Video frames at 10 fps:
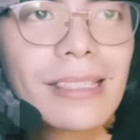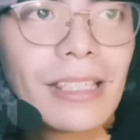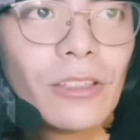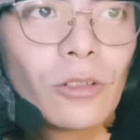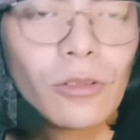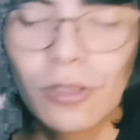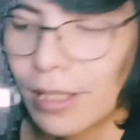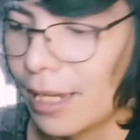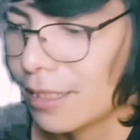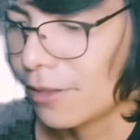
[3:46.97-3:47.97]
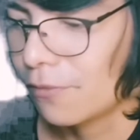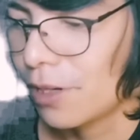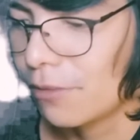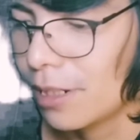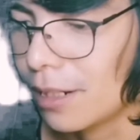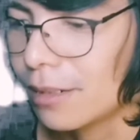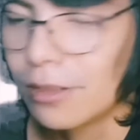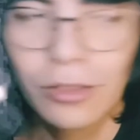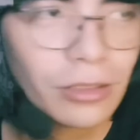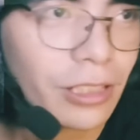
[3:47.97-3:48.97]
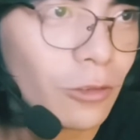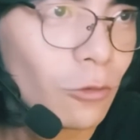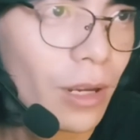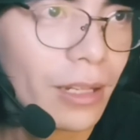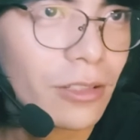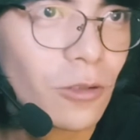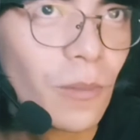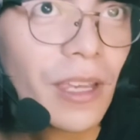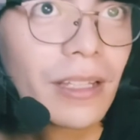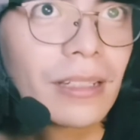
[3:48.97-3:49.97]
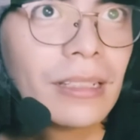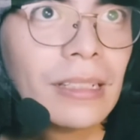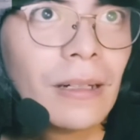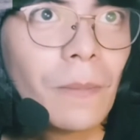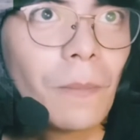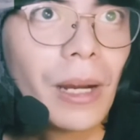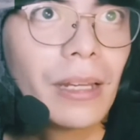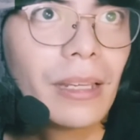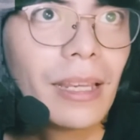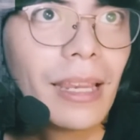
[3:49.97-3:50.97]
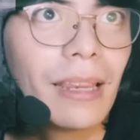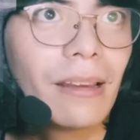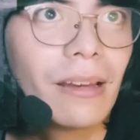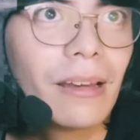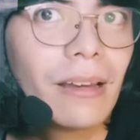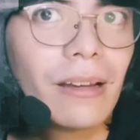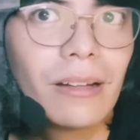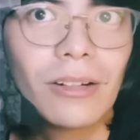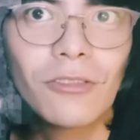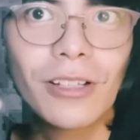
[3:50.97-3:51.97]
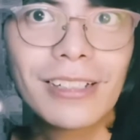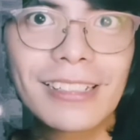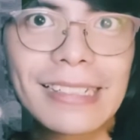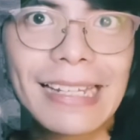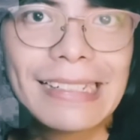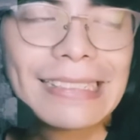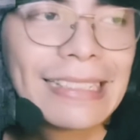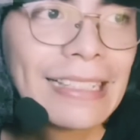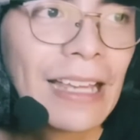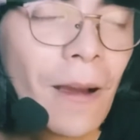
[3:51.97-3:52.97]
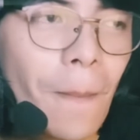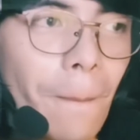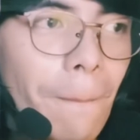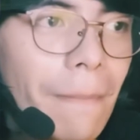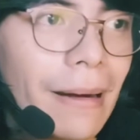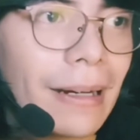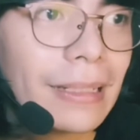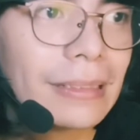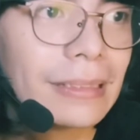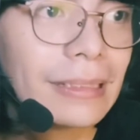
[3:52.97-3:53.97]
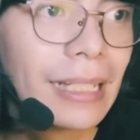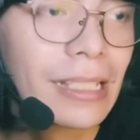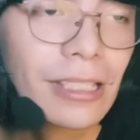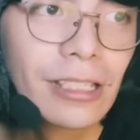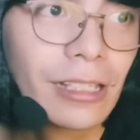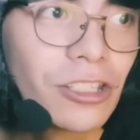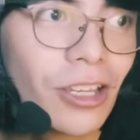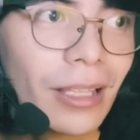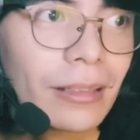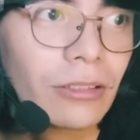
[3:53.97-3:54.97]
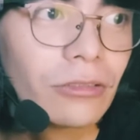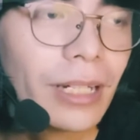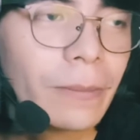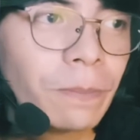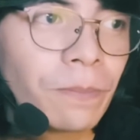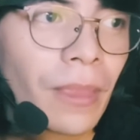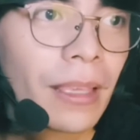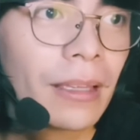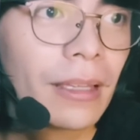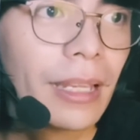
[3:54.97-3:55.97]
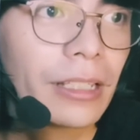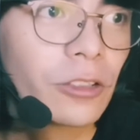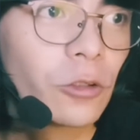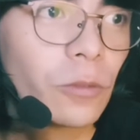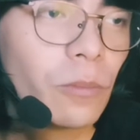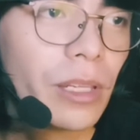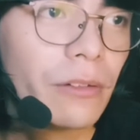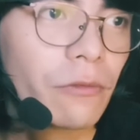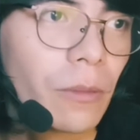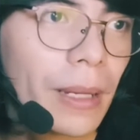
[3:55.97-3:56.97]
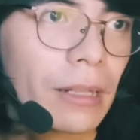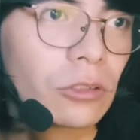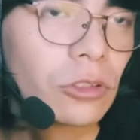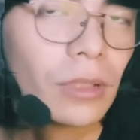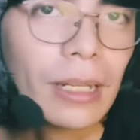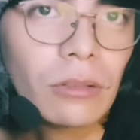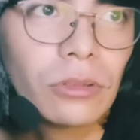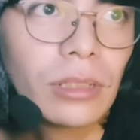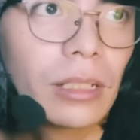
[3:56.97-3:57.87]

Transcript: You can say it's a very dirty way to make money in real estate, but it's legit, right? It could be from house to house.